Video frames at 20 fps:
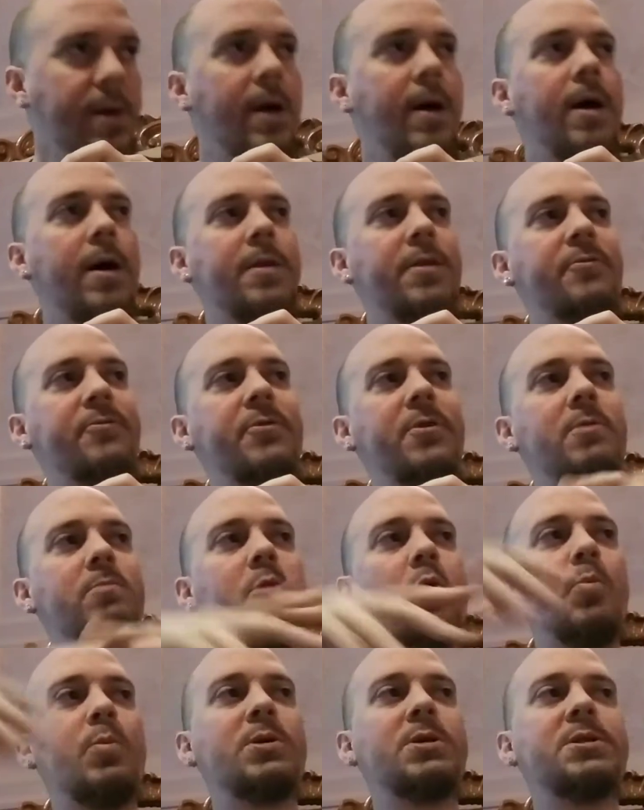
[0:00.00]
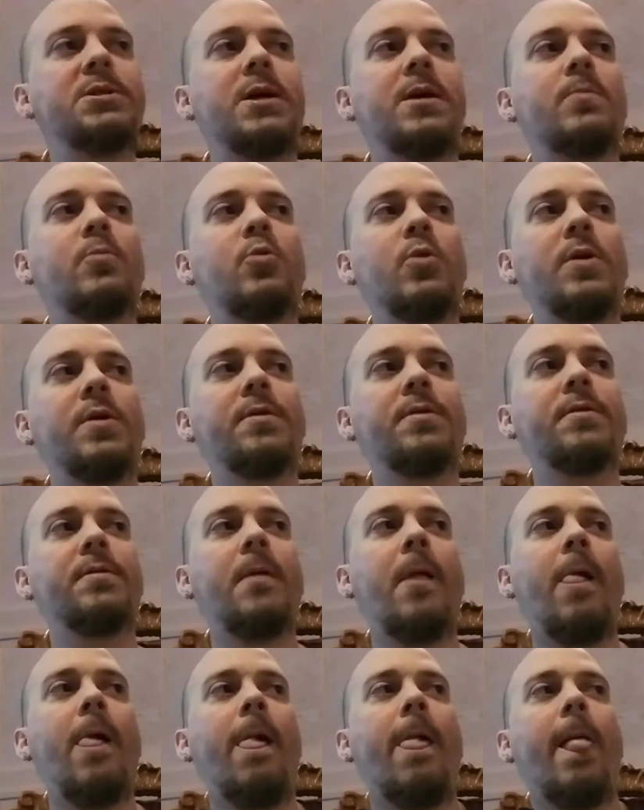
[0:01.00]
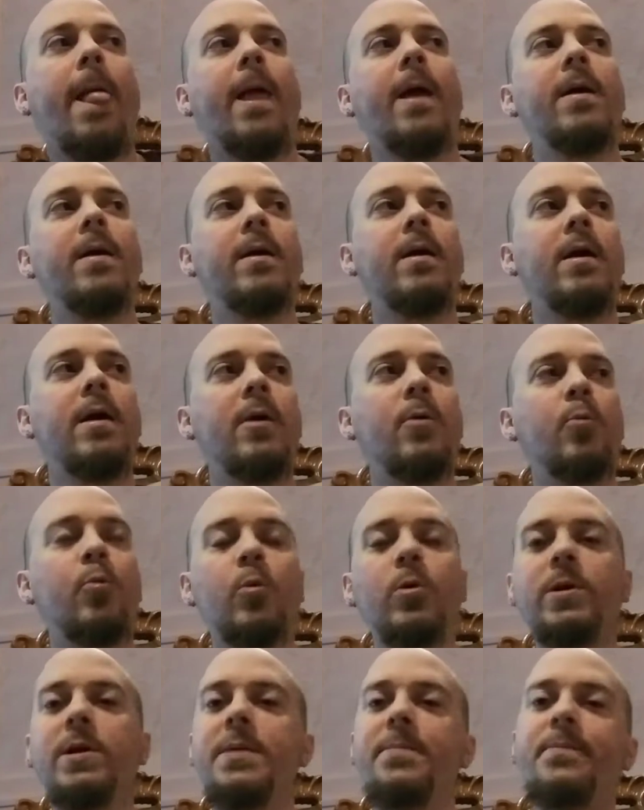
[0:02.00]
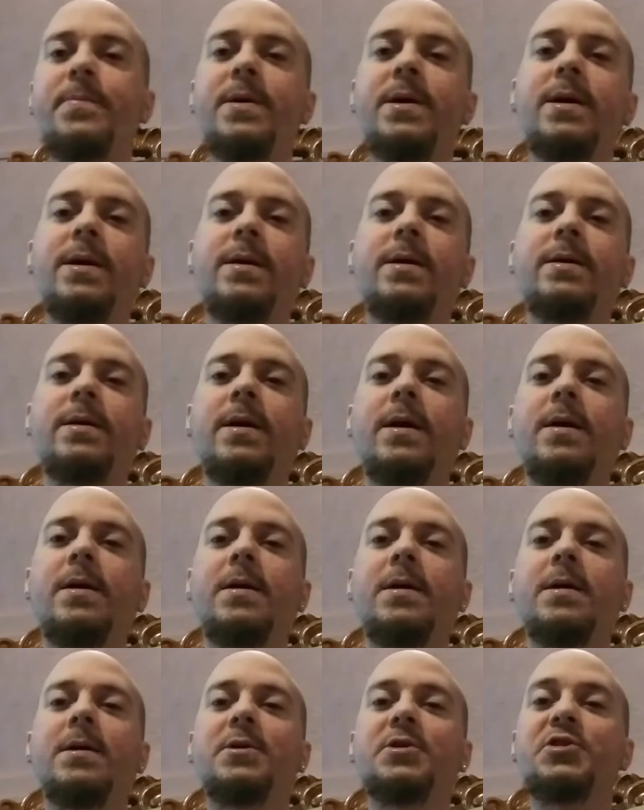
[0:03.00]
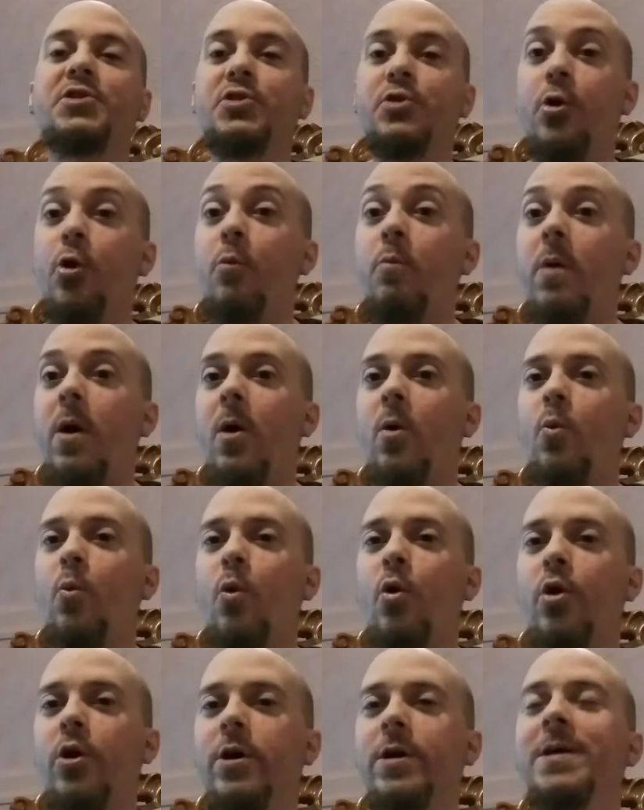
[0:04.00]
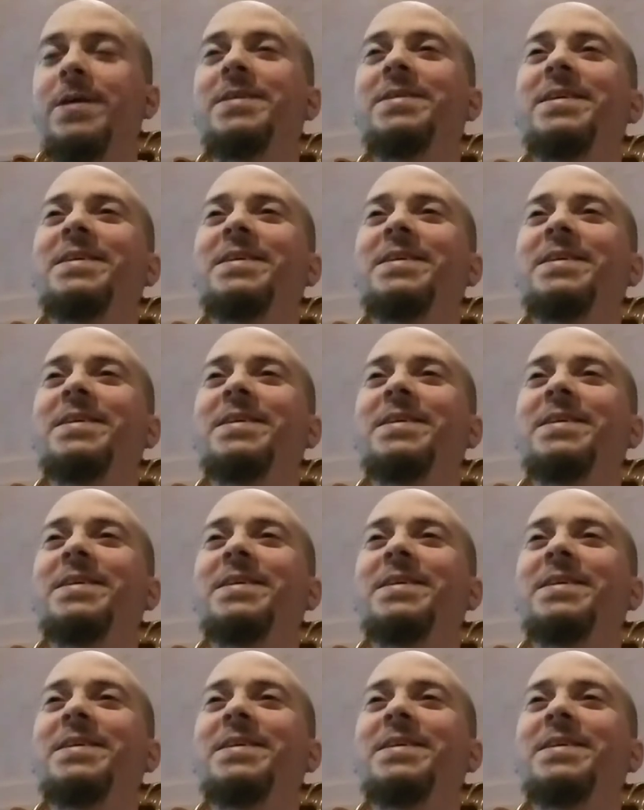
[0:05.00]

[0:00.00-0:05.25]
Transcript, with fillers: Uh, the film opens up with a really big uh, snowball war